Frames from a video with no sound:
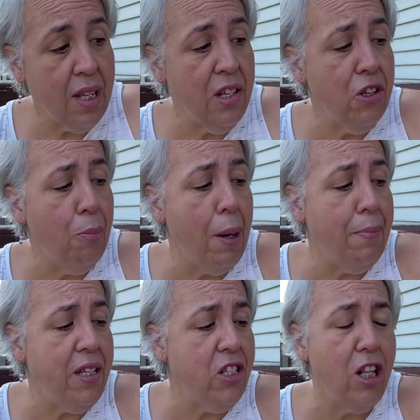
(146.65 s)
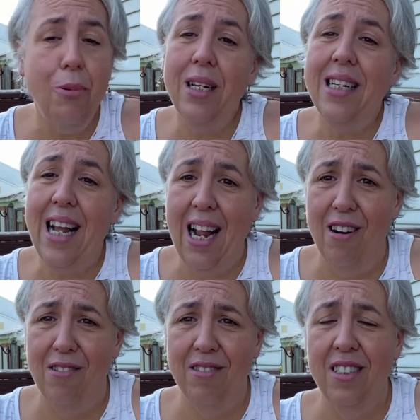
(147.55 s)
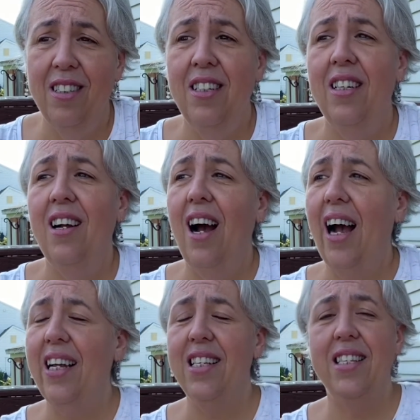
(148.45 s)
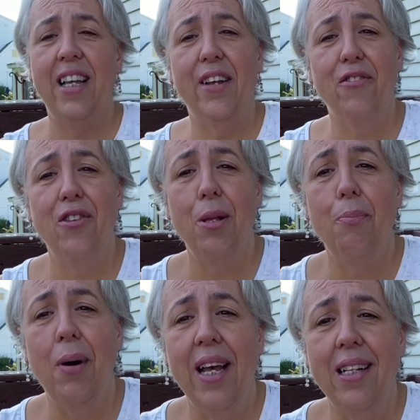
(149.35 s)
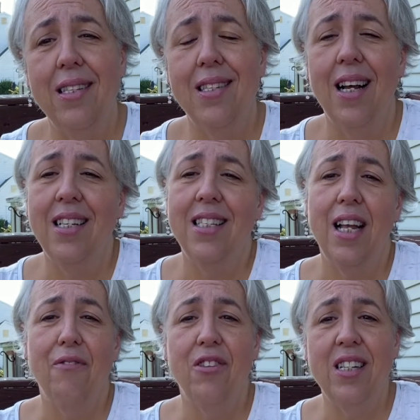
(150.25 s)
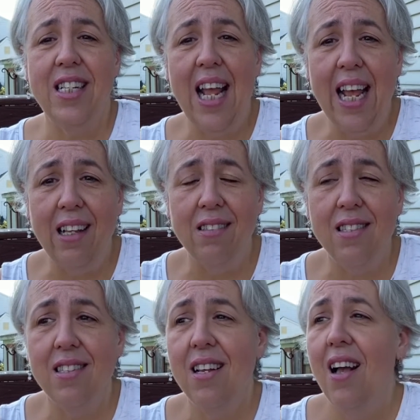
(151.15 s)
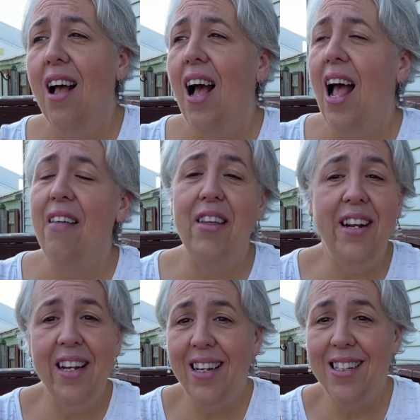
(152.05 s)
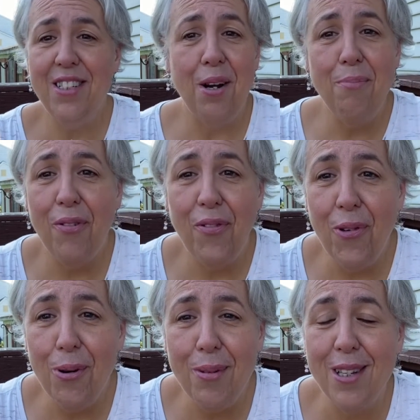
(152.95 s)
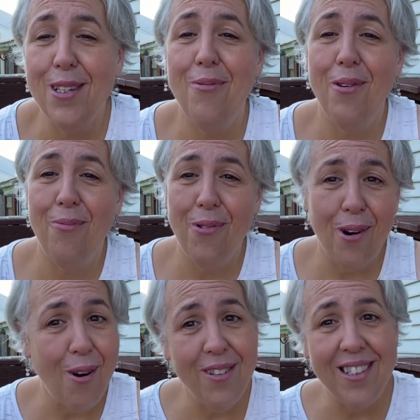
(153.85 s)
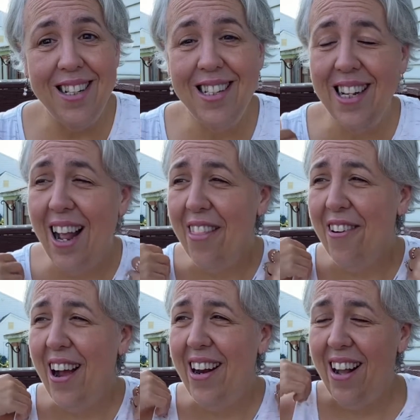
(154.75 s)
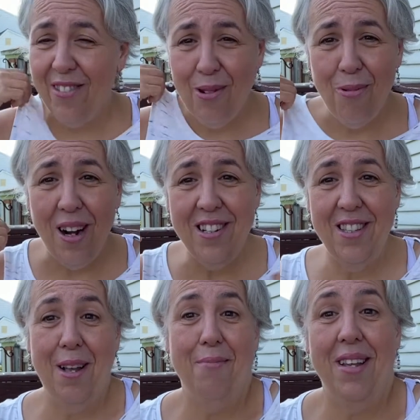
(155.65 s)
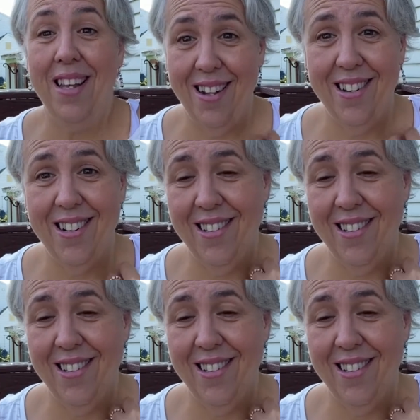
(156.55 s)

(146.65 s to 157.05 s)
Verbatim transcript: So by me slowing down, I savor the bites, I savor the tastes. And they didn't get done before me. So when we're all done together, I'd have to watch them eat.